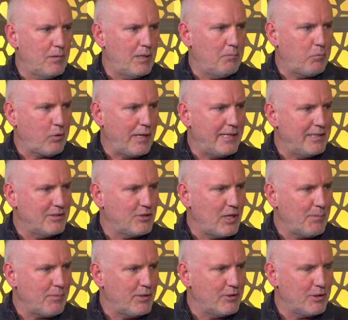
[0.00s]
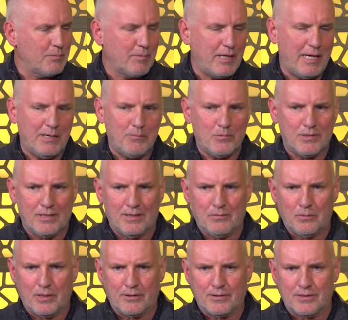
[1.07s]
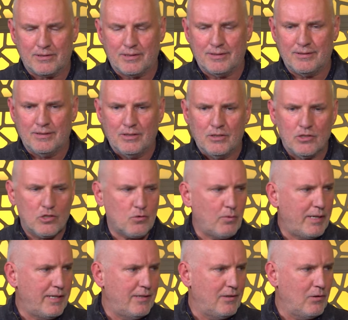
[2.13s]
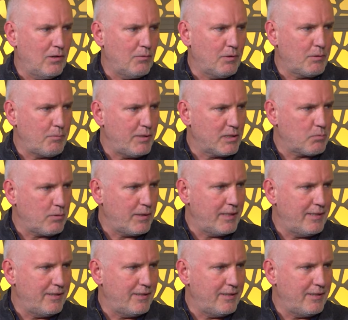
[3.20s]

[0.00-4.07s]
and played in championship games, uh, whether it's in Sweden or with Pittsburgh